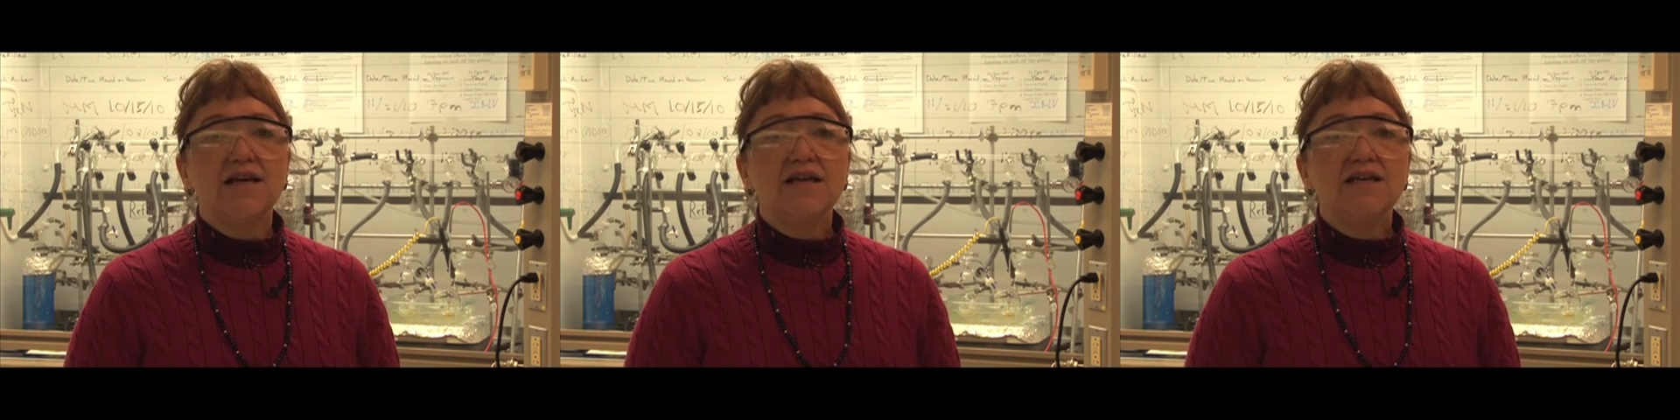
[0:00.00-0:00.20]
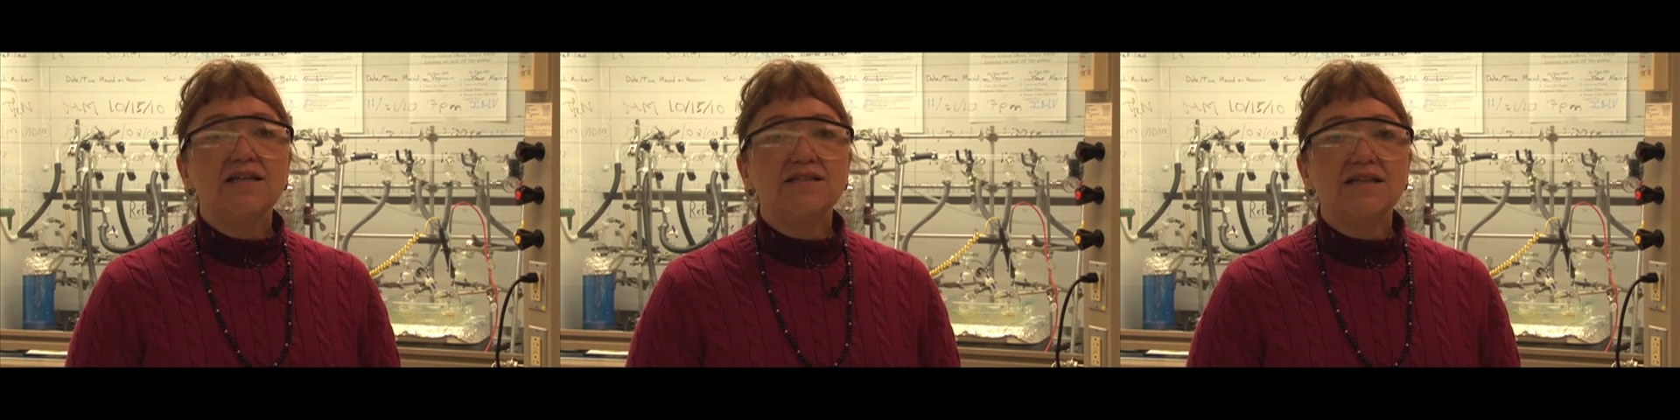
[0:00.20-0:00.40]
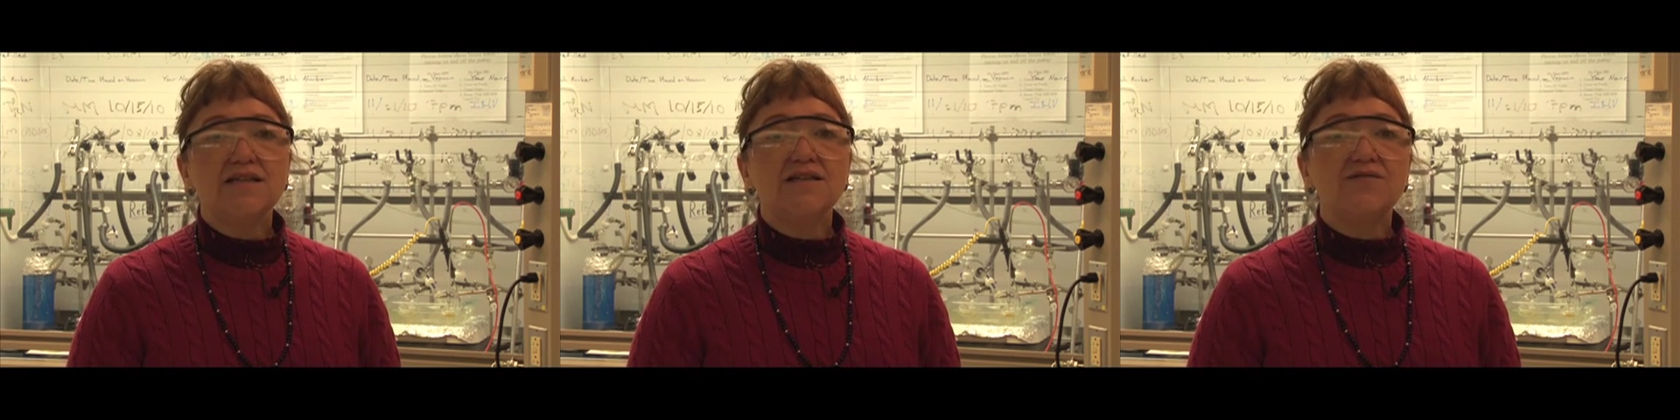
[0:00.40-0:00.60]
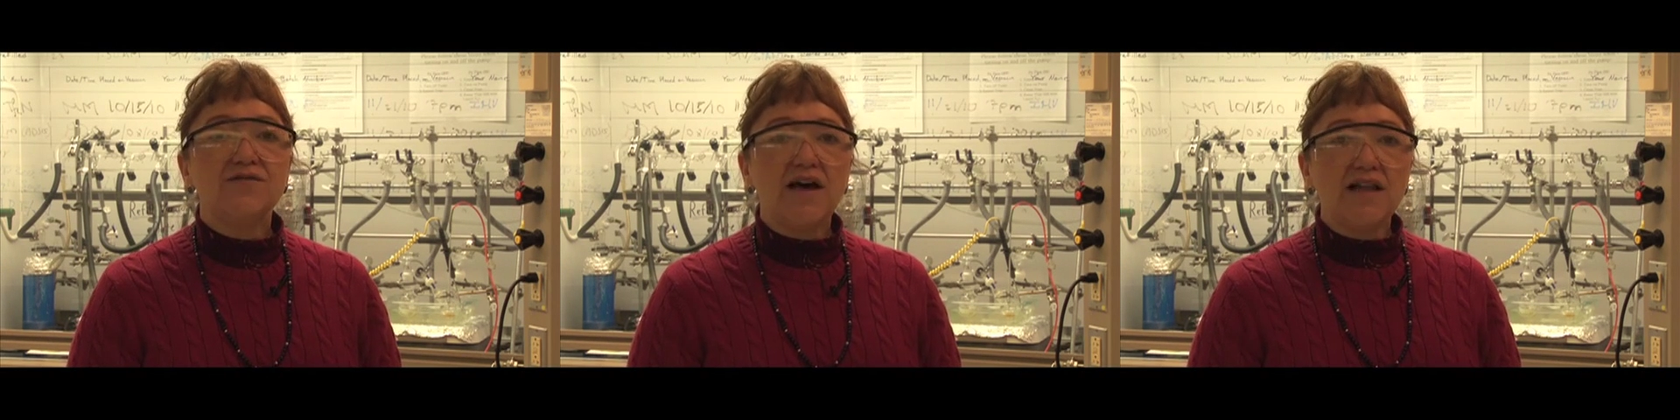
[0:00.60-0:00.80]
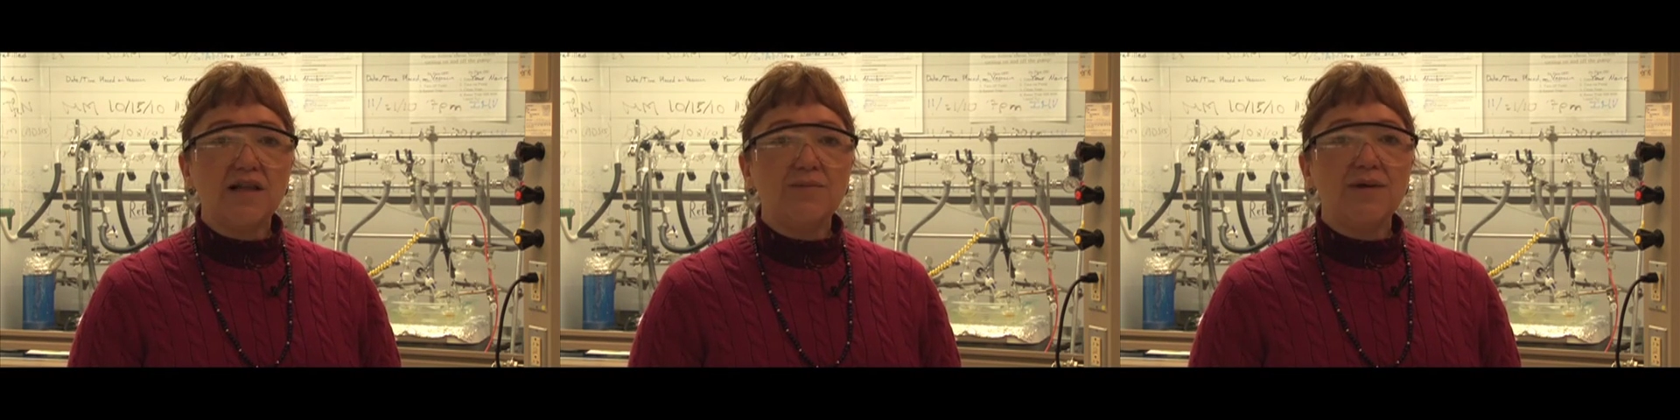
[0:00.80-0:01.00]
is in
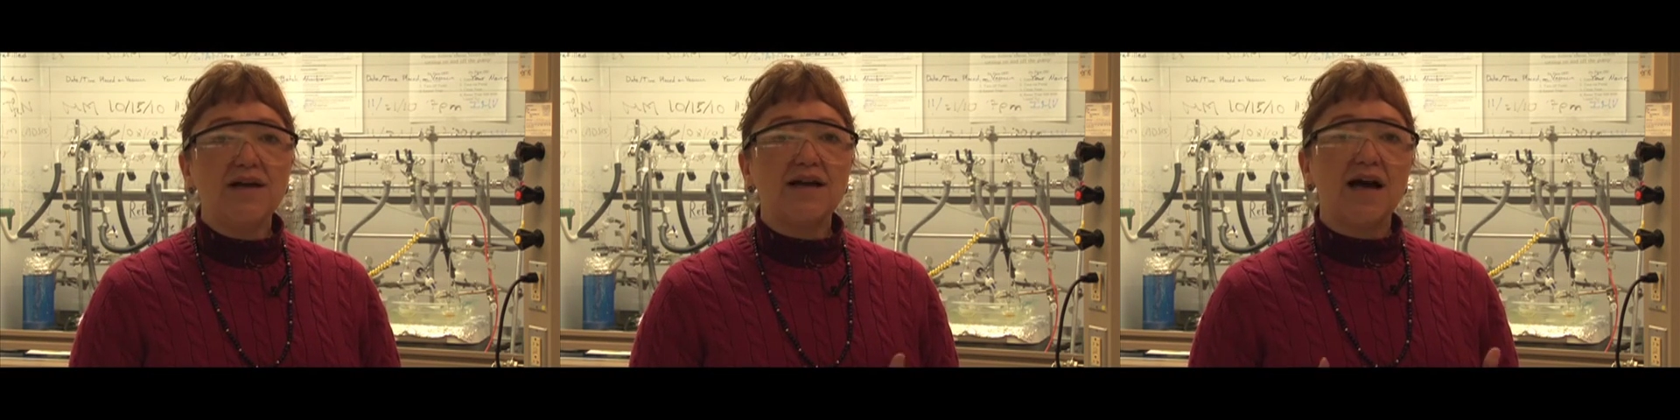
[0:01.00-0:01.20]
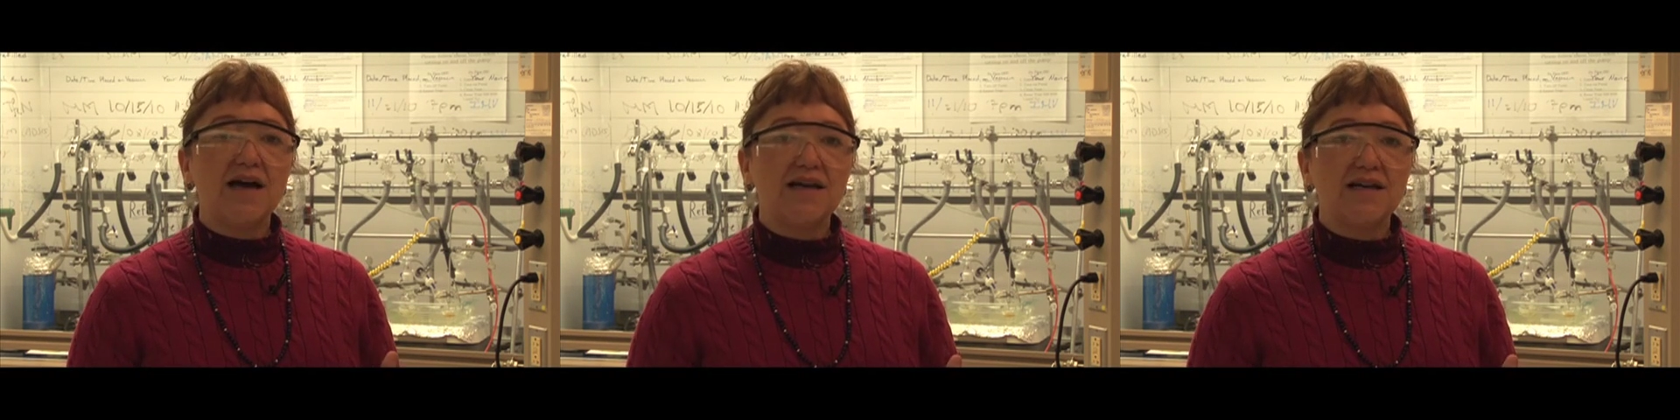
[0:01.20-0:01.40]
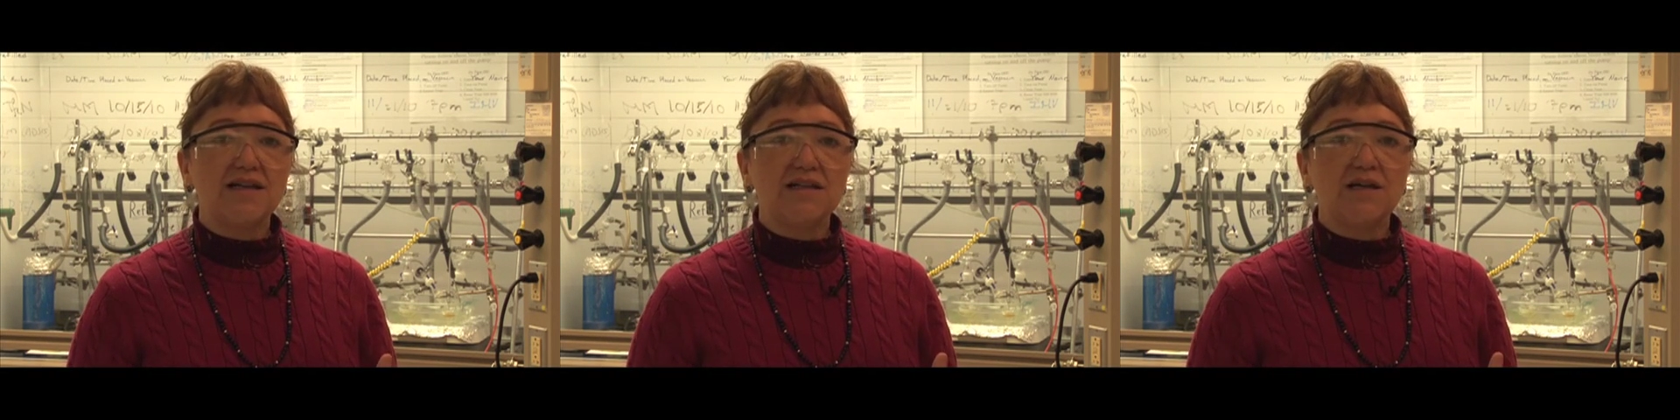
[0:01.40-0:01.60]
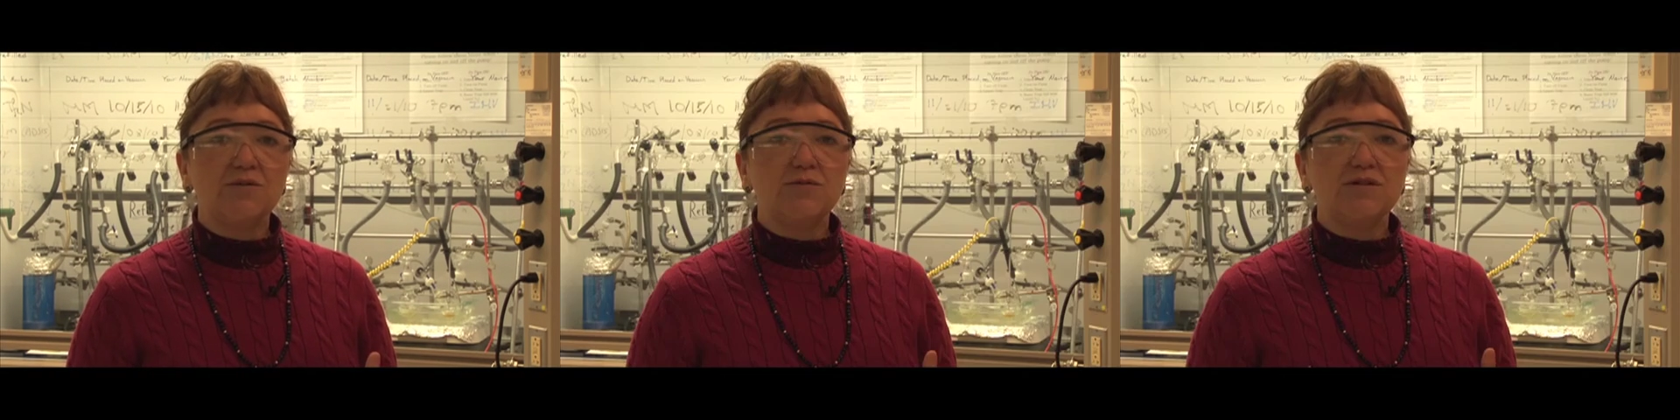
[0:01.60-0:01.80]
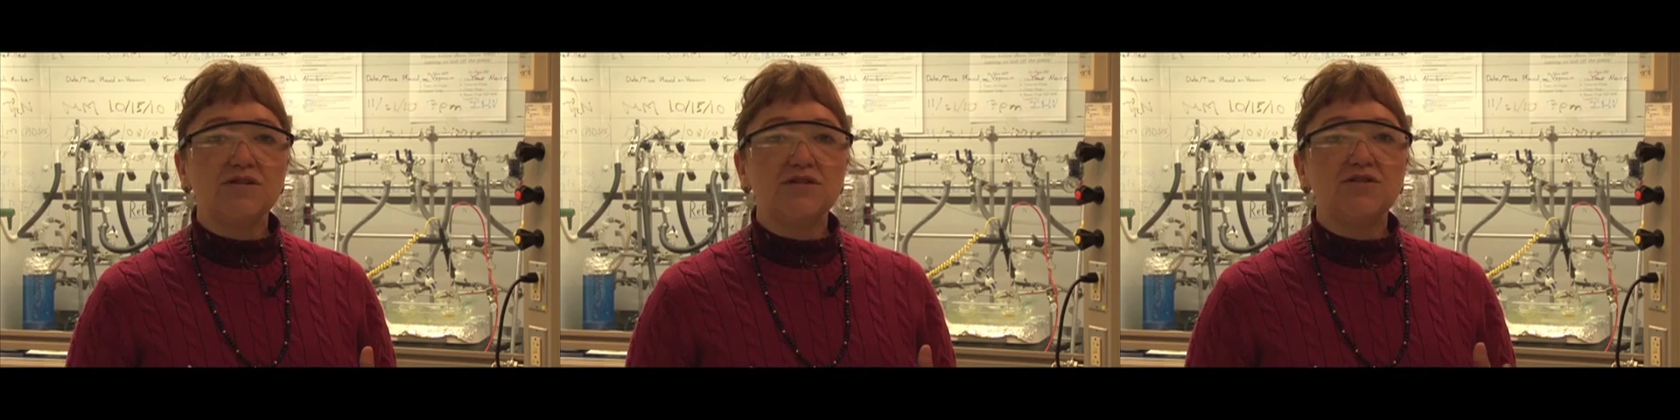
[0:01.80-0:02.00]
developing ionic
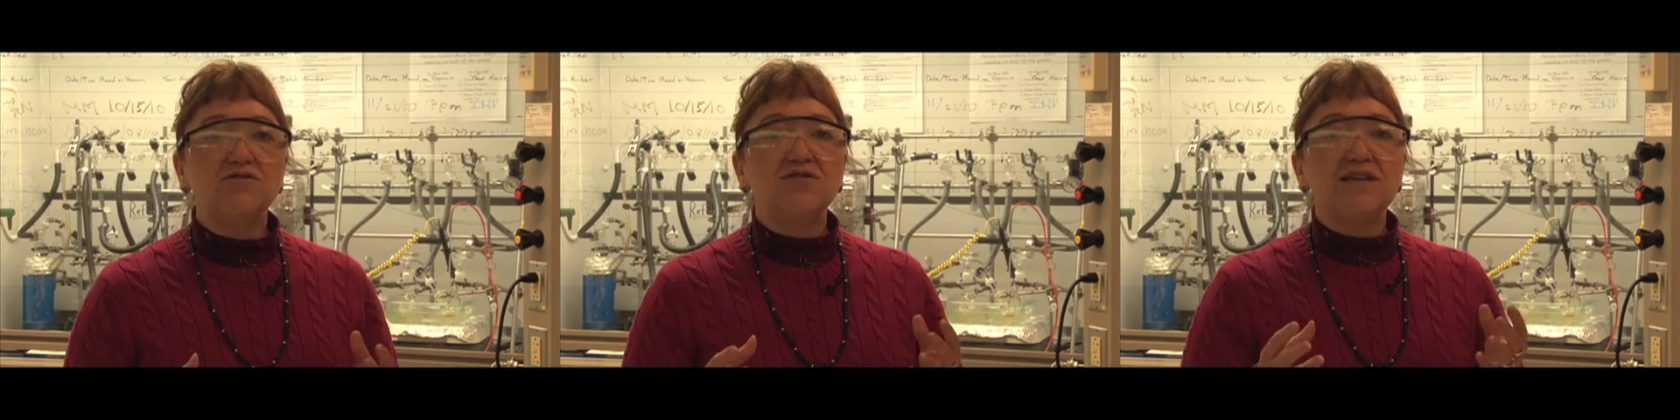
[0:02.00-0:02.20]
liquids do,